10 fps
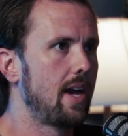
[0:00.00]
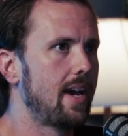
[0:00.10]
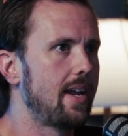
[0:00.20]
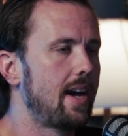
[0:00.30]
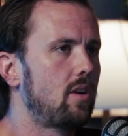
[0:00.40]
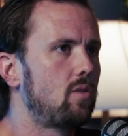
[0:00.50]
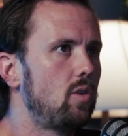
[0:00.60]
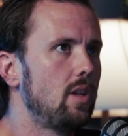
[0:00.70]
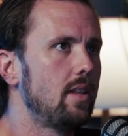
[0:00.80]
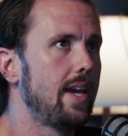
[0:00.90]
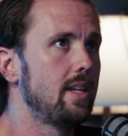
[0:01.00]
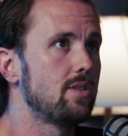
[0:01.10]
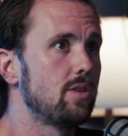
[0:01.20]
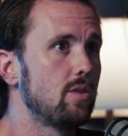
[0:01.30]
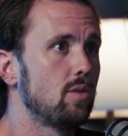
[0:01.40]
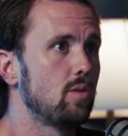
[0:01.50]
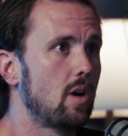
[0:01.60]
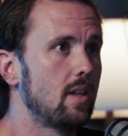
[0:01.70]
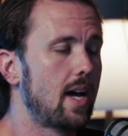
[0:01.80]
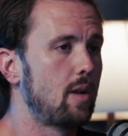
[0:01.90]
know. And I don't relate to
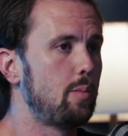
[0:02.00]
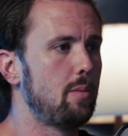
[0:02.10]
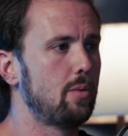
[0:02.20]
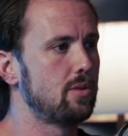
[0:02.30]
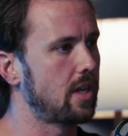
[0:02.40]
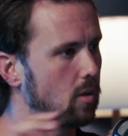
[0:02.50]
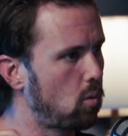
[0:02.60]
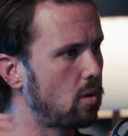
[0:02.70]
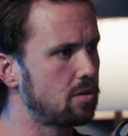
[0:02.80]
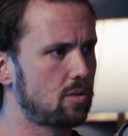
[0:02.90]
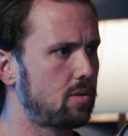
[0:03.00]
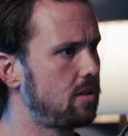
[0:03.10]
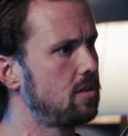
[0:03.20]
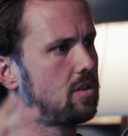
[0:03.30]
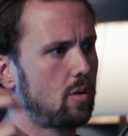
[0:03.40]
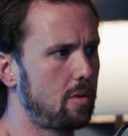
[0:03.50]
a lot of people's like war stories. You know,